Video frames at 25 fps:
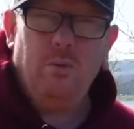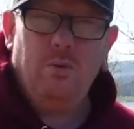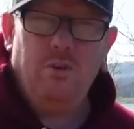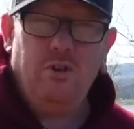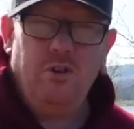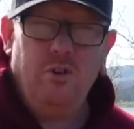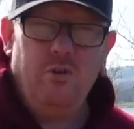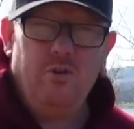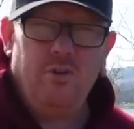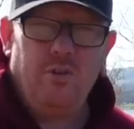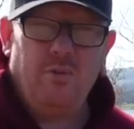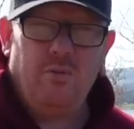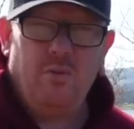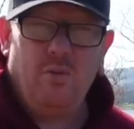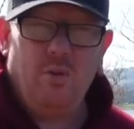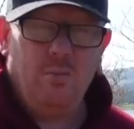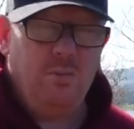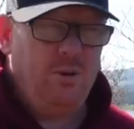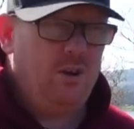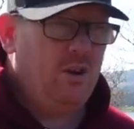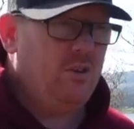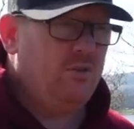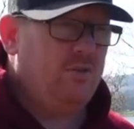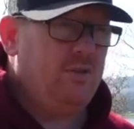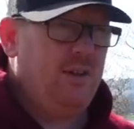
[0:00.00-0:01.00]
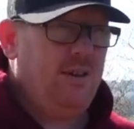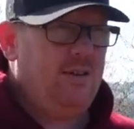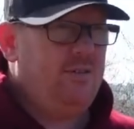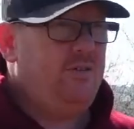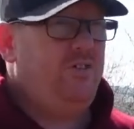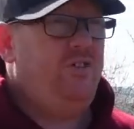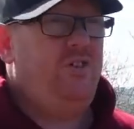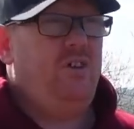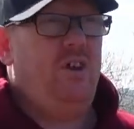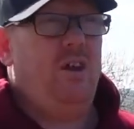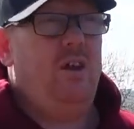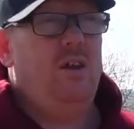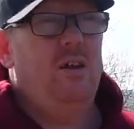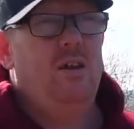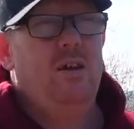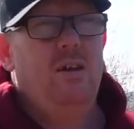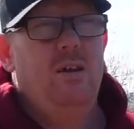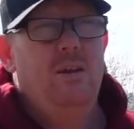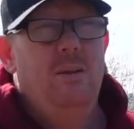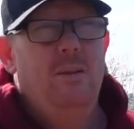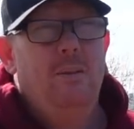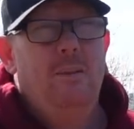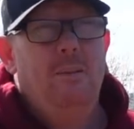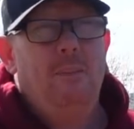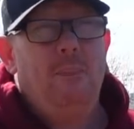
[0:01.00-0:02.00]
will use it for, because last year
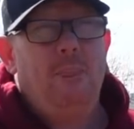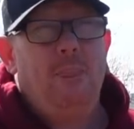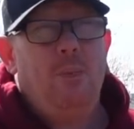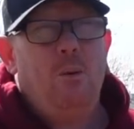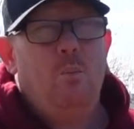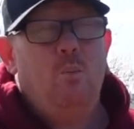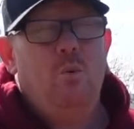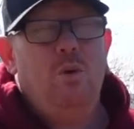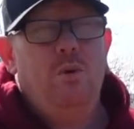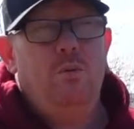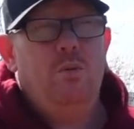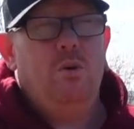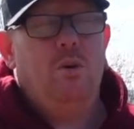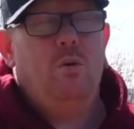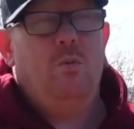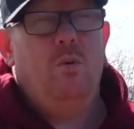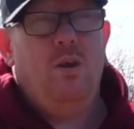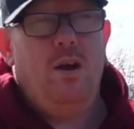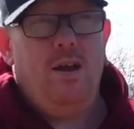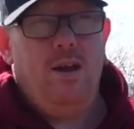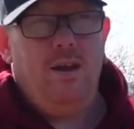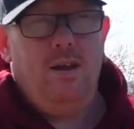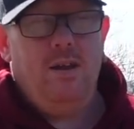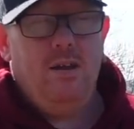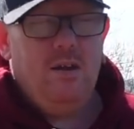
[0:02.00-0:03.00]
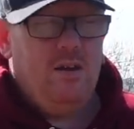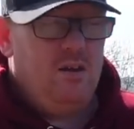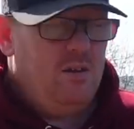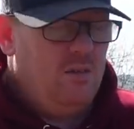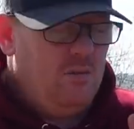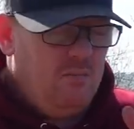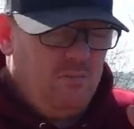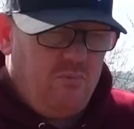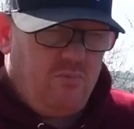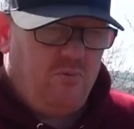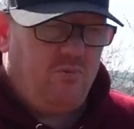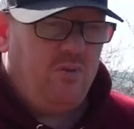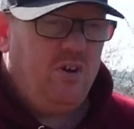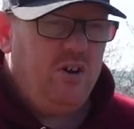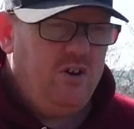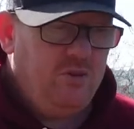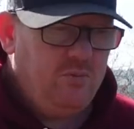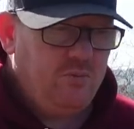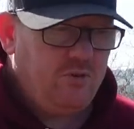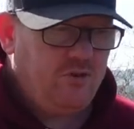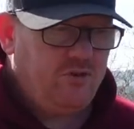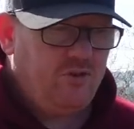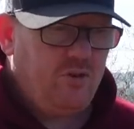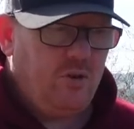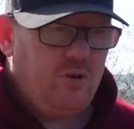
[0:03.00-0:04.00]
we were away, fridge
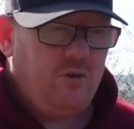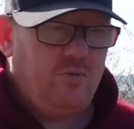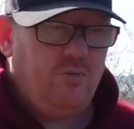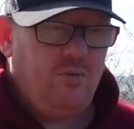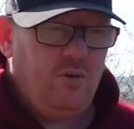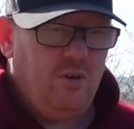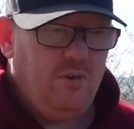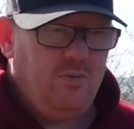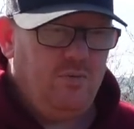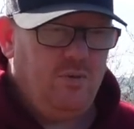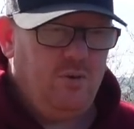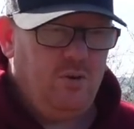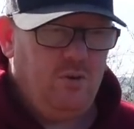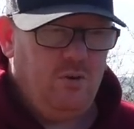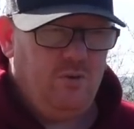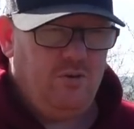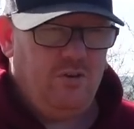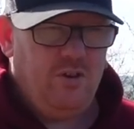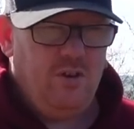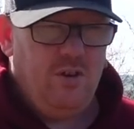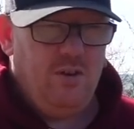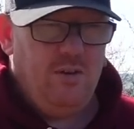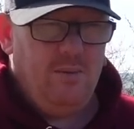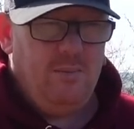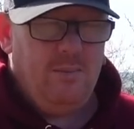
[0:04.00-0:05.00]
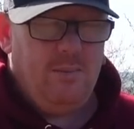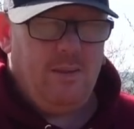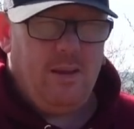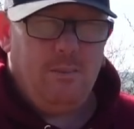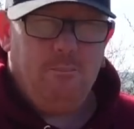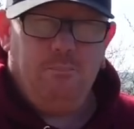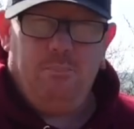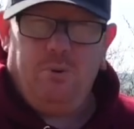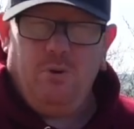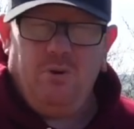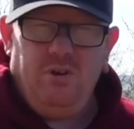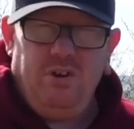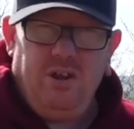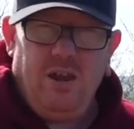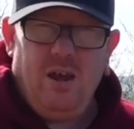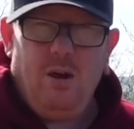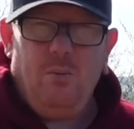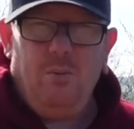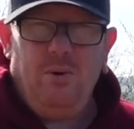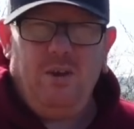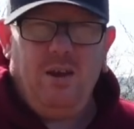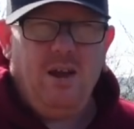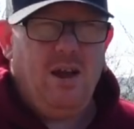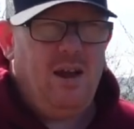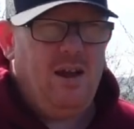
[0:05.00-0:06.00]
was stocked full of food, but yet
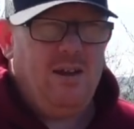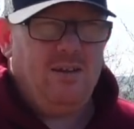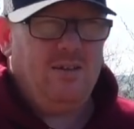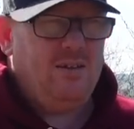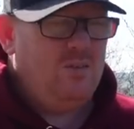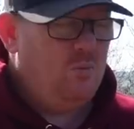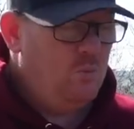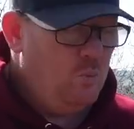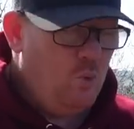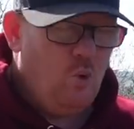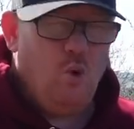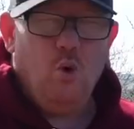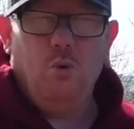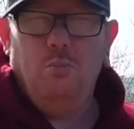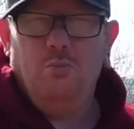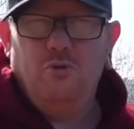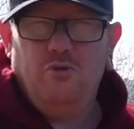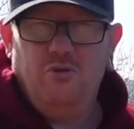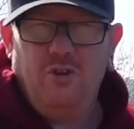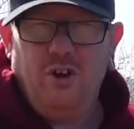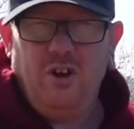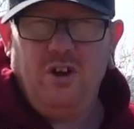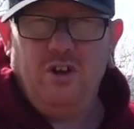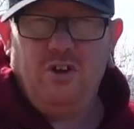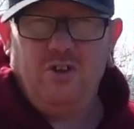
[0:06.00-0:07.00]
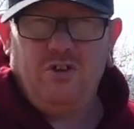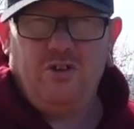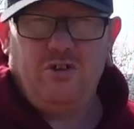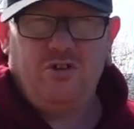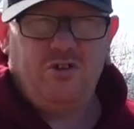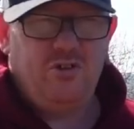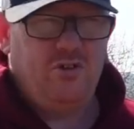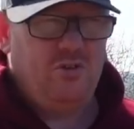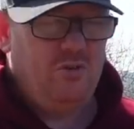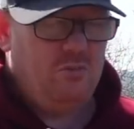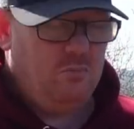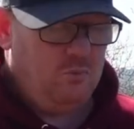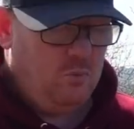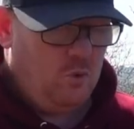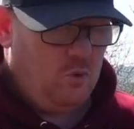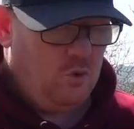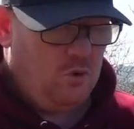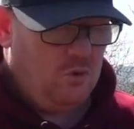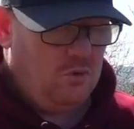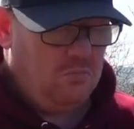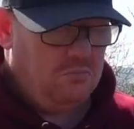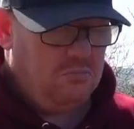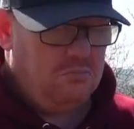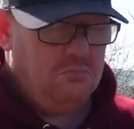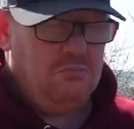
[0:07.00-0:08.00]
we had warm drinks,
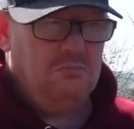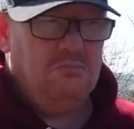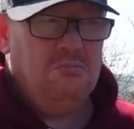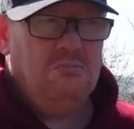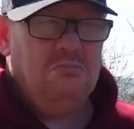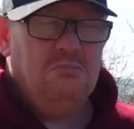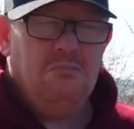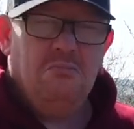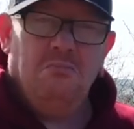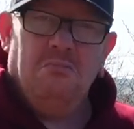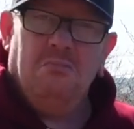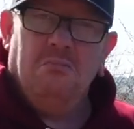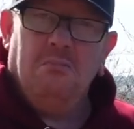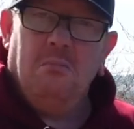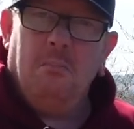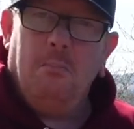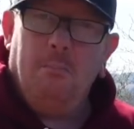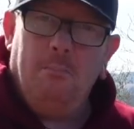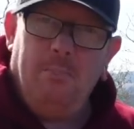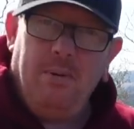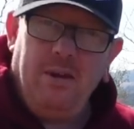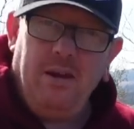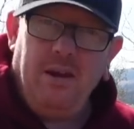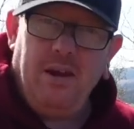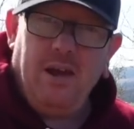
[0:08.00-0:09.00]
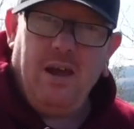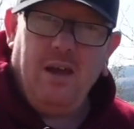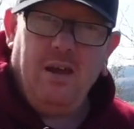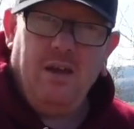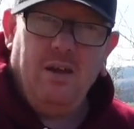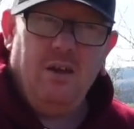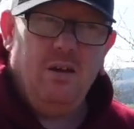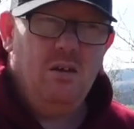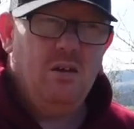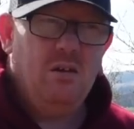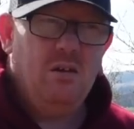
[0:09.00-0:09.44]
warm beer.